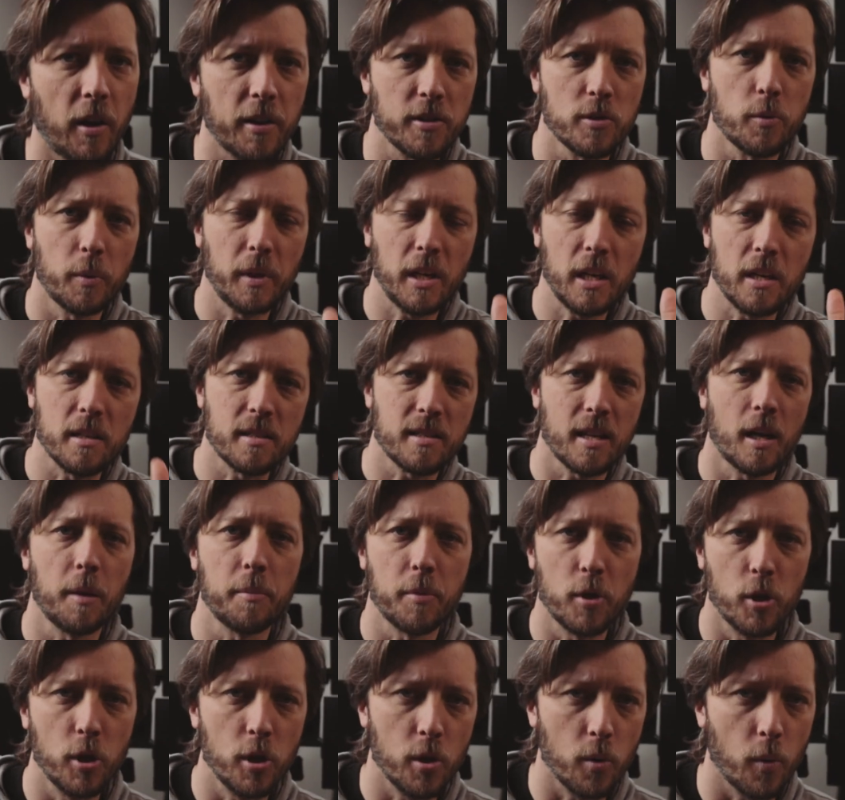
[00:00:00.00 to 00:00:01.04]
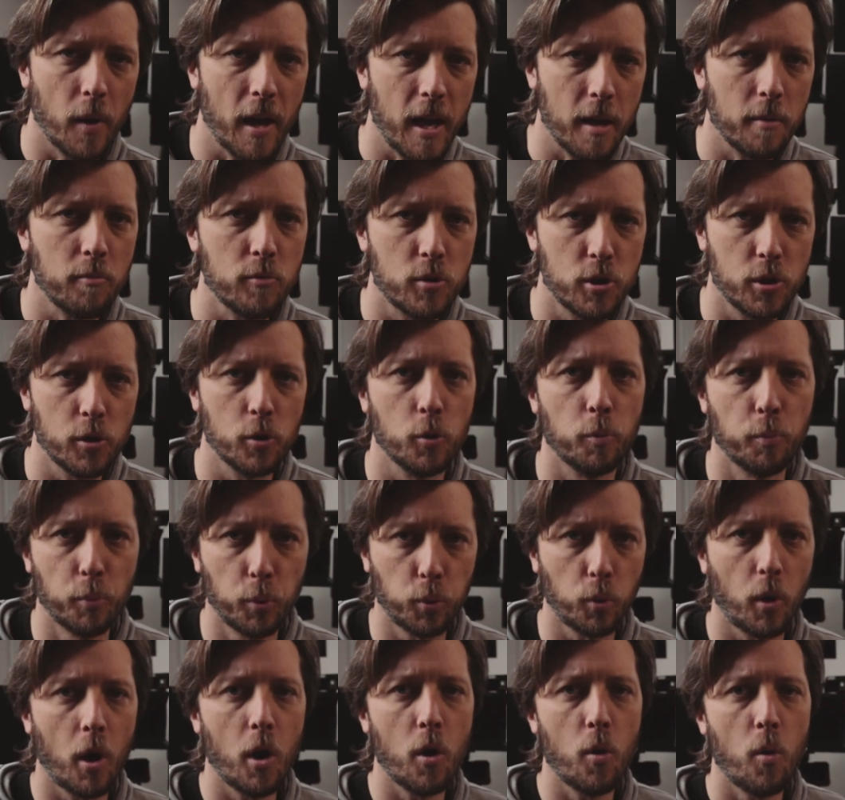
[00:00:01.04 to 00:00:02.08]
right, so we need to set up the new M2
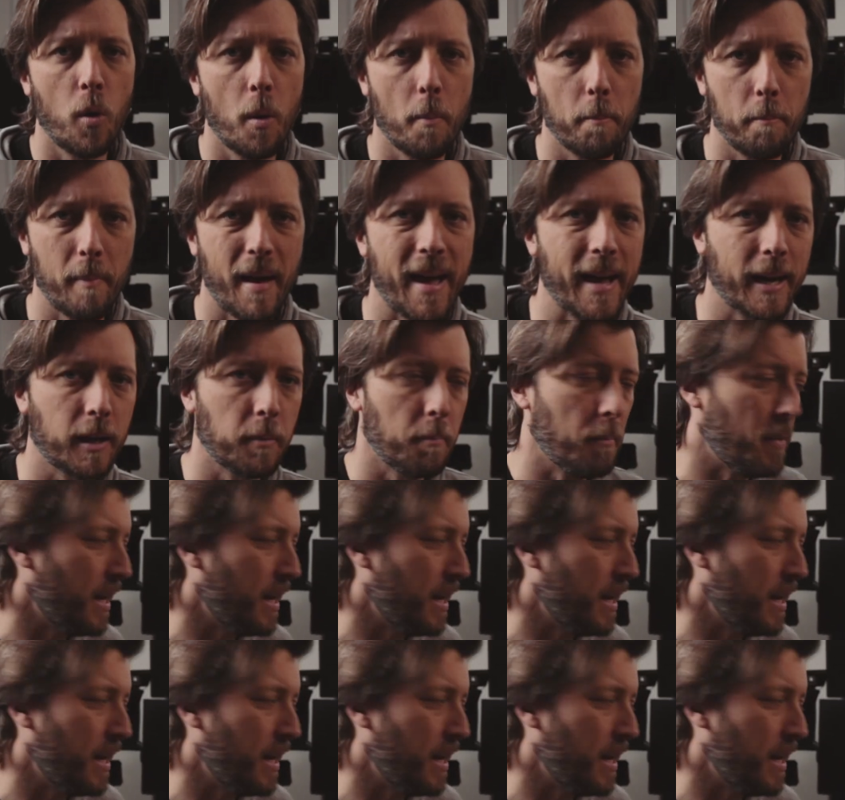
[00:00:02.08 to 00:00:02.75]
Pro Mac